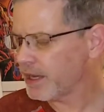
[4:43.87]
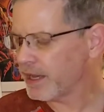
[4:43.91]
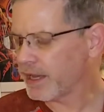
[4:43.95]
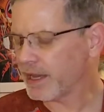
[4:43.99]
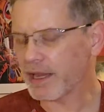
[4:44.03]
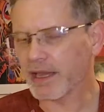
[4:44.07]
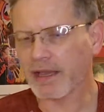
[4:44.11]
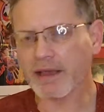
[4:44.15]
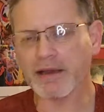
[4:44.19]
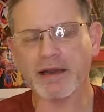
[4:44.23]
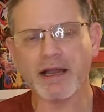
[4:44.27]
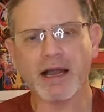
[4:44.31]

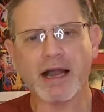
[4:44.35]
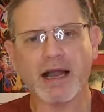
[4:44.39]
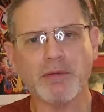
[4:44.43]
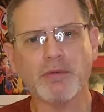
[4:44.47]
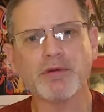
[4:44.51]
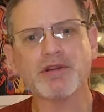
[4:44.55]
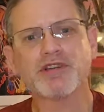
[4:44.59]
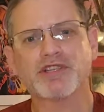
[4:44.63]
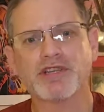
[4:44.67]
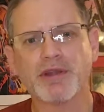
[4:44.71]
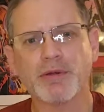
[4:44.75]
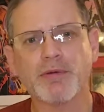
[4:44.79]
and I
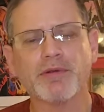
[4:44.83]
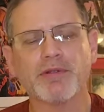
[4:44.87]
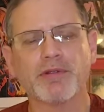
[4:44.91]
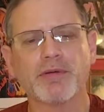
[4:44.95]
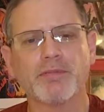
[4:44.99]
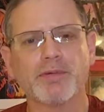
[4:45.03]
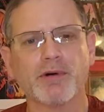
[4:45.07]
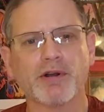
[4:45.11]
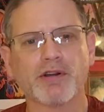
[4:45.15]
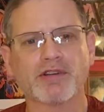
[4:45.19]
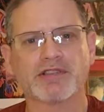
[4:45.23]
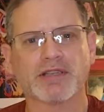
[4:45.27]
will show you the
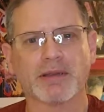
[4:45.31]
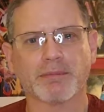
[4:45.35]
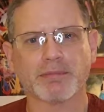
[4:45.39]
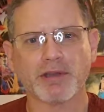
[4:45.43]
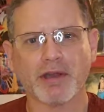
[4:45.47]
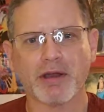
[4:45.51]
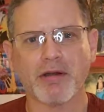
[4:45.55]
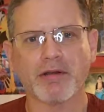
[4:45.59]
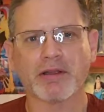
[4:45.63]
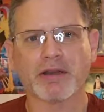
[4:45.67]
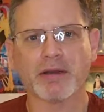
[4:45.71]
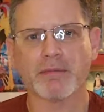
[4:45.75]
books I'm
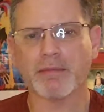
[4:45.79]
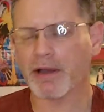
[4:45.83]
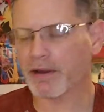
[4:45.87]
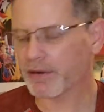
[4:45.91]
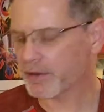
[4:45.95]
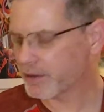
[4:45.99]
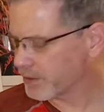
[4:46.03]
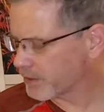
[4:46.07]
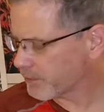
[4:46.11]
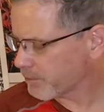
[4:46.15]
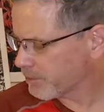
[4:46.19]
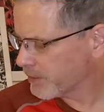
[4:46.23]
talking about
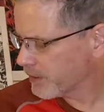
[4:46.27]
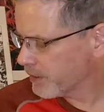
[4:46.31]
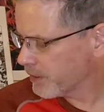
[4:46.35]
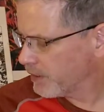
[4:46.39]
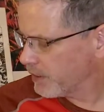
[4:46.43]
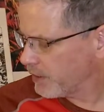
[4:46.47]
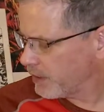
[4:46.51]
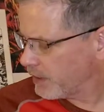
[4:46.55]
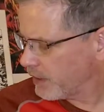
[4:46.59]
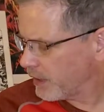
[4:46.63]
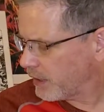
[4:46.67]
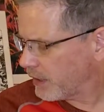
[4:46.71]
here.
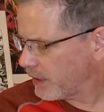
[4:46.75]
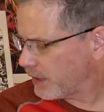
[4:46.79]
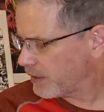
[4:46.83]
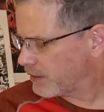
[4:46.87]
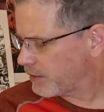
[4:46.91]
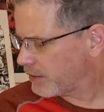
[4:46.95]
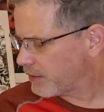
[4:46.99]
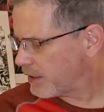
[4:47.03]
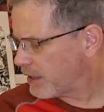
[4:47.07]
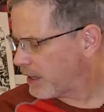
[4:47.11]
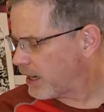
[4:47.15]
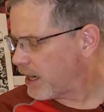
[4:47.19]

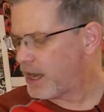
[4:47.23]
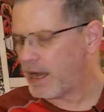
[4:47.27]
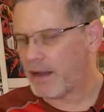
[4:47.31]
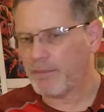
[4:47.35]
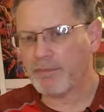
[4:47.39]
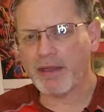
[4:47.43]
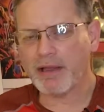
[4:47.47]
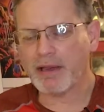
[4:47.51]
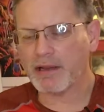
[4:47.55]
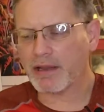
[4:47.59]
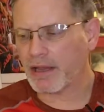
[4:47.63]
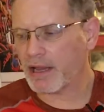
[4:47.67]
And I'm
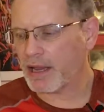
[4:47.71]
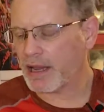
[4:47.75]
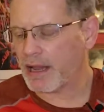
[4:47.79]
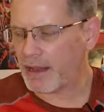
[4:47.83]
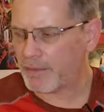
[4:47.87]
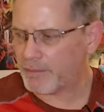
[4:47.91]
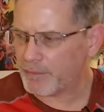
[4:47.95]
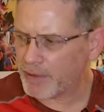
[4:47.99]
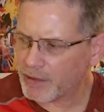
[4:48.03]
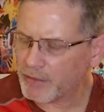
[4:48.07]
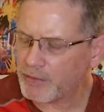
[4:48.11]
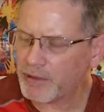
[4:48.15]
not
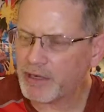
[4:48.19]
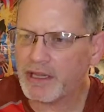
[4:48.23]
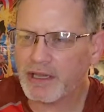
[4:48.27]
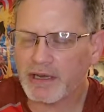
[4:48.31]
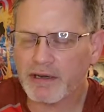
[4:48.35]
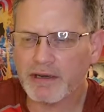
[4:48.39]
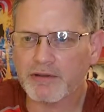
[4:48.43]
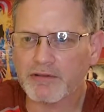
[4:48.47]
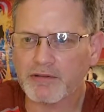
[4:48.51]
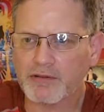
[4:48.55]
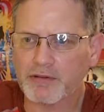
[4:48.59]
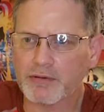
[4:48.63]
I'm not going to
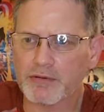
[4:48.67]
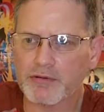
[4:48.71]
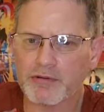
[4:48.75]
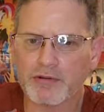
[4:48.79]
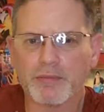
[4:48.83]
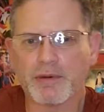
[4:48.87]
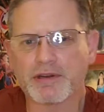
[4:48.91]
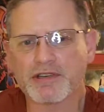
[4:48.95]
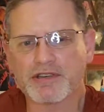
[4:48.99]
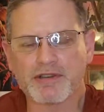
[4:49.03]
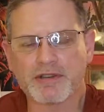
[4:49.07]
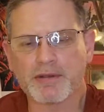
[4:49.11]
get into
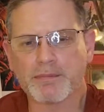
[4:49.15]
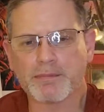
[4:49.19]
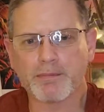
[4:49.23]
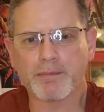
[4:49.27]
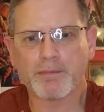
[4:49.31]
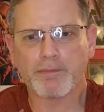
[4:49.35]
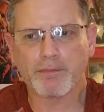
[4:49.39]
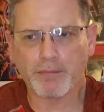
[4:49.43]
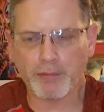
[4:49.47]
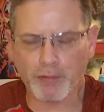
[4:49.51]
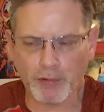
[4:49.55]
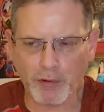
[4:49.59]
too much of the
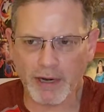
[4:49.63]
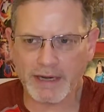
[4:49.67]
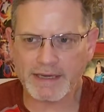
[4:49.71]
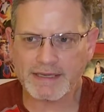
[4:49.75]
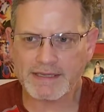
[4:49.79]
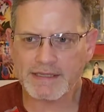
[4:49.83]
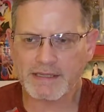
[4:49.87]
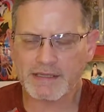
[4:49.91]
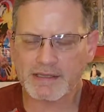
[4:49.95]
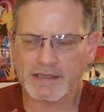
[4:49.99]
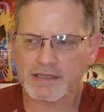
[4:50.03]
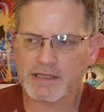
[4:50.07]

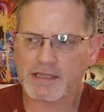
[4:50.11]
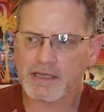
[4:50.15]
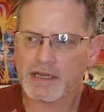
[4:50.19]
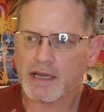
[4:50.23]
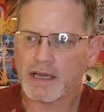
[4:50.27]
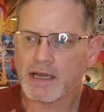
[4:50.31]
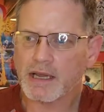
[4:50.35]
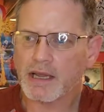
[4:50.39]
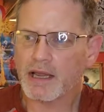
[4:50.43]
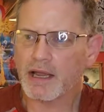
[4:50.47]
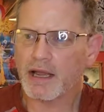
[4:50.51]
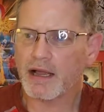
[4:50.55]
prices.
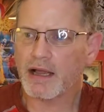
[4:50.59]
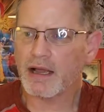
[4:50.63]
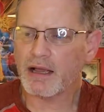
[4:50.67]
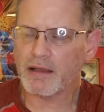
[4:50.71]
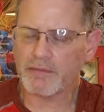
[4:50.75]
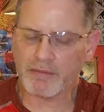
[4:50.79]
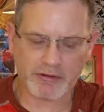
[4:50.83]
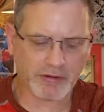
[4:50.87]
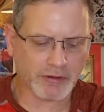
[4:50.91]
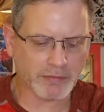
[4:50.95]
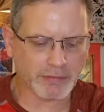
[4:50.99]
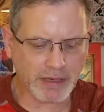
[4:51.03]

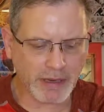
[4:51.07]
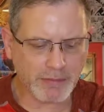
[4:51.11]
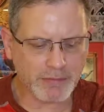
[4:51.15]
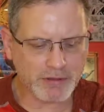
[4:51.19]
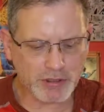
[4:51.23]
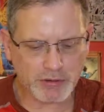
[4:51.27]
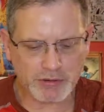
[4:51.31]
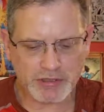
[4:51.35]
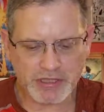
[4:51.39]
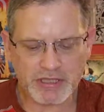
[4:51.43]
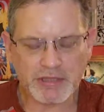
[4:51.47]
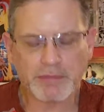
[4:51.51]
Sometimes
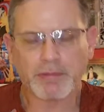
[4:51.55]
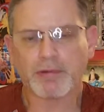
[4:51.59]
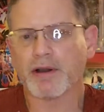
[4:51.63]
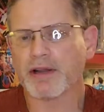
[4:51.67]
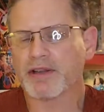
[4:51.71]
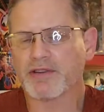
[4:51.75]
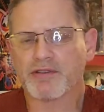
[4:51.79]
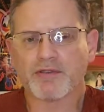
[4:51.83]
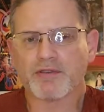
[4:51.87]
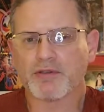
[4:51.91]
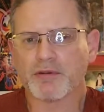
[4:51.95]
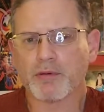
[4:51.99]
you'll see the
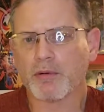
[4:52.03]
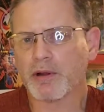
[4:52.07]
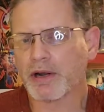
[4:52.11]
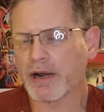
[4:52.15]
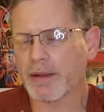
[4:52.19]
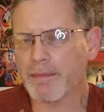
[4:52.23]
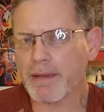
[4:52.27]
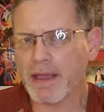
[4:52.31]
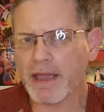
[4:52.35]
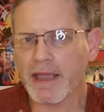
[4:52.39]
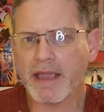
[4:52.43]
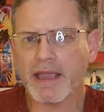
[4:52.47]
prices and what I
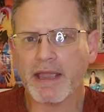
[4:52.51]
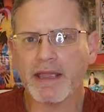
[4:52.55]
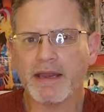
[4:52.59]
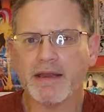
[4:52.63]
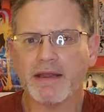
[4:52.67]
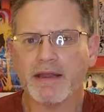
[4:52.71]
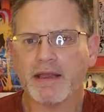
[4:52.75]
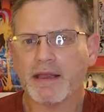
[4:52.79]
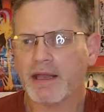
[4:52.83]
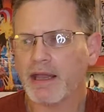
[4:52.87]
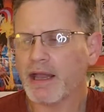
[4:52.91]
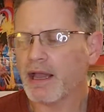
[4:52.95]
paid,
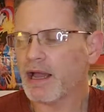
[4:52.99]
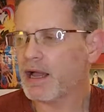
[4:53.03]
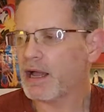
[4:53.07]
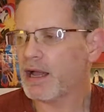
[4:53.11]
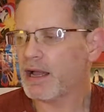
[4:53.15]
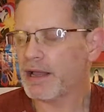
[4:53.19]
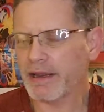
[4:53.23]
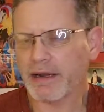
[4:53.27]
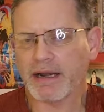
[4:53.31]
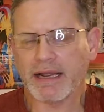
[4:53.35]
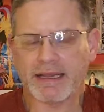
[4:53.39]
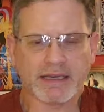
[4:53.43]

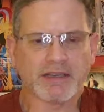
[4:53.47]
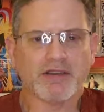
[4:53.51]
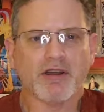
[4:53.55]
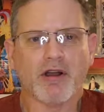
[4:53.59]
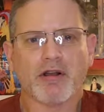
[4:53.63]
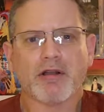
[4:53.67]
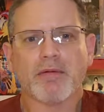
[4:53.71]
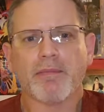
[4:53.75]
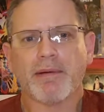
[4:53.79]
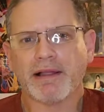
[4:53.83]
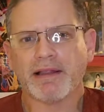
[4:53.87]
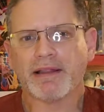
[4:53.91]
and I can
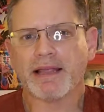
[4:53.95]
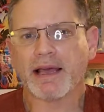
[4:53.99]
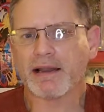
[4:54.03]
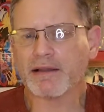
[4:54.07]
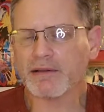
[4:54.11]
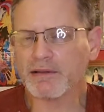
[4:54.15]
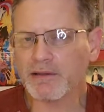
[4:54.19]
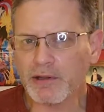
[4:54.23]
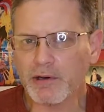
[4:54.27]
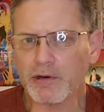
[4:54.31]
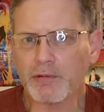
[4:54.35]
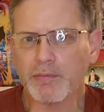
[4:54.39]
talk about that a
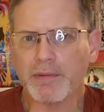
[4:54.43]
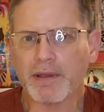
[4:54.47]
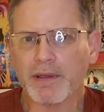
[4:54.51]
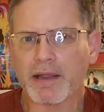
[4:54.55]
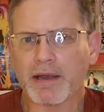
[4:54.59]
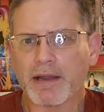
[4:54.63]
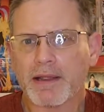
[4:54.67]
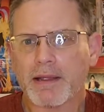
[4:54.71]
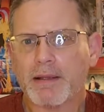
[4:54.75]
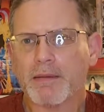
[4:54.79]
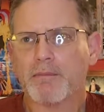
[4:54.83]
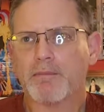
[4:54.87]
little
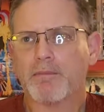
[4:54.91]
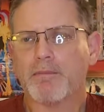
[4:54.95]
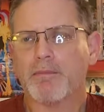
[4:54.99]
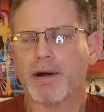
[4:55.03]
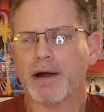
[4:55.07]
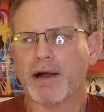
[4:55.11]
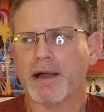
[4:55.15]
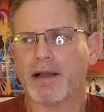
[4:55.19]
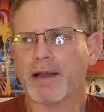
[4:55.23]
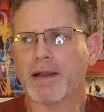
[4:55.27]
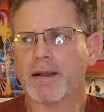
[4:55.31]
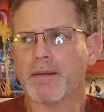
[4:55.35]
bit,
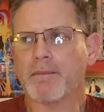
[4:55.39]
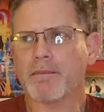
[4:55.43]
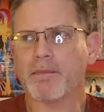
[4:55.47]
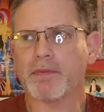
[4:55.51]
but